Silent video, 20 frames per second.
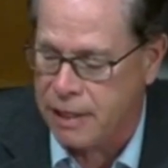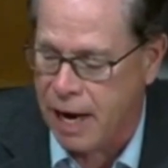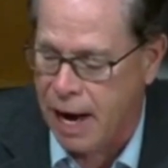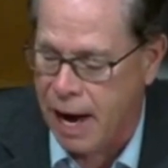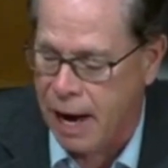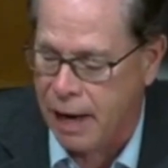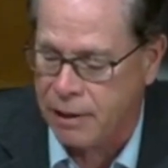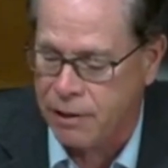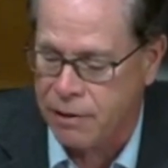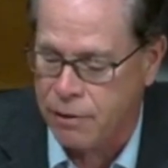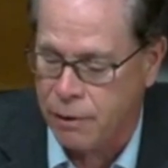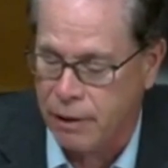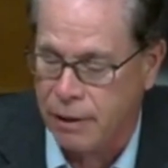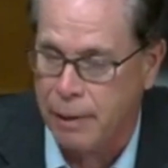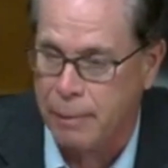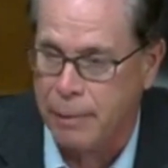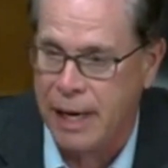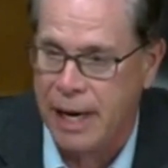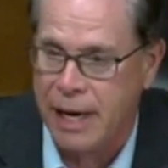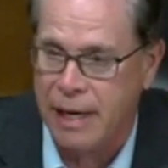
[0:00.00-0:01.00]
Act to
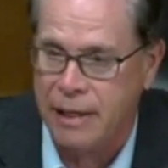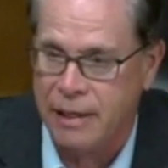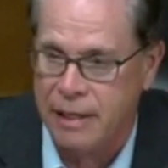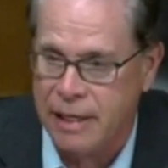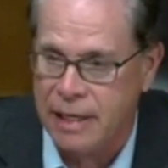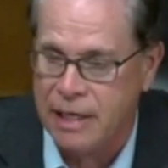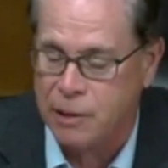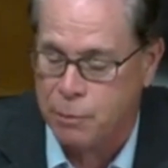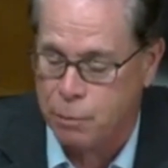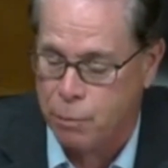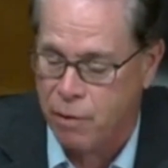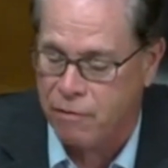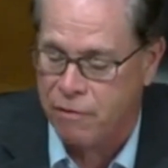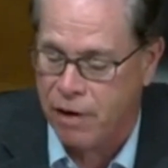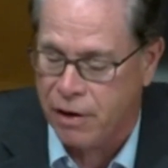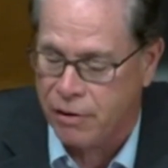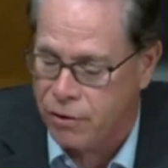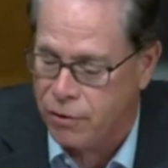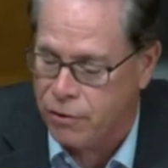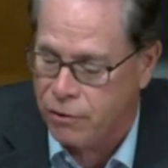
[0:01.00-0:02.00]
eliminate these
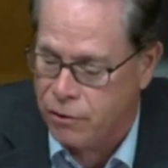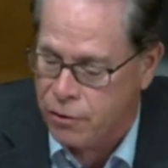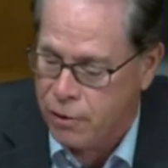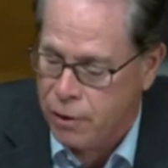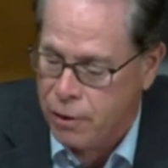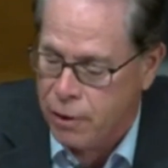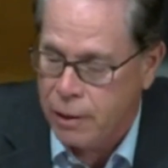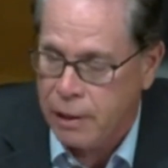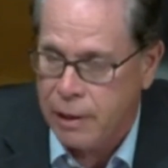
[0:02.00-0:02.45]
provisions.